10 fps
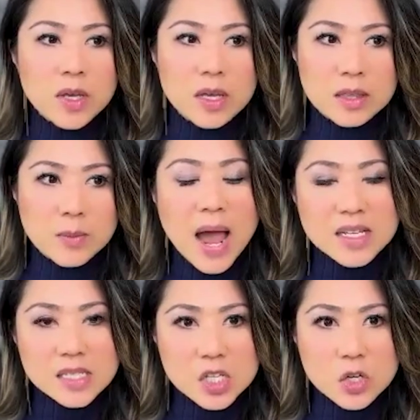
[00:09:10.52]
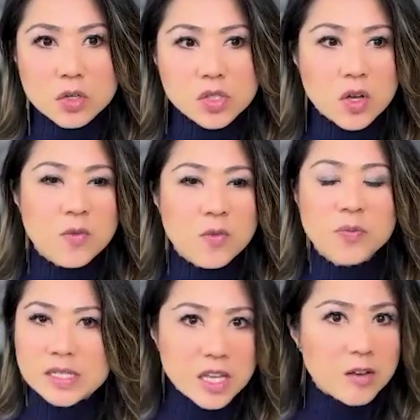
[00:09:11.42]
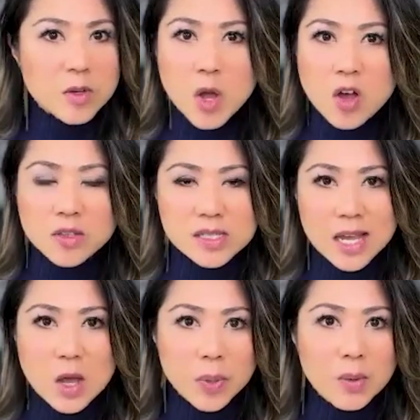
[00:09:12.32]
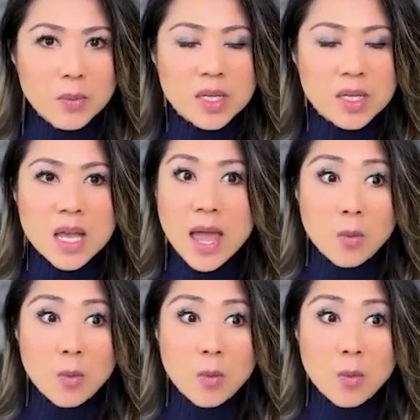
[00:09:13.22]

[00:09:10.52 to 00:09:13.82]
in the past year or so, they saved up all these down payment,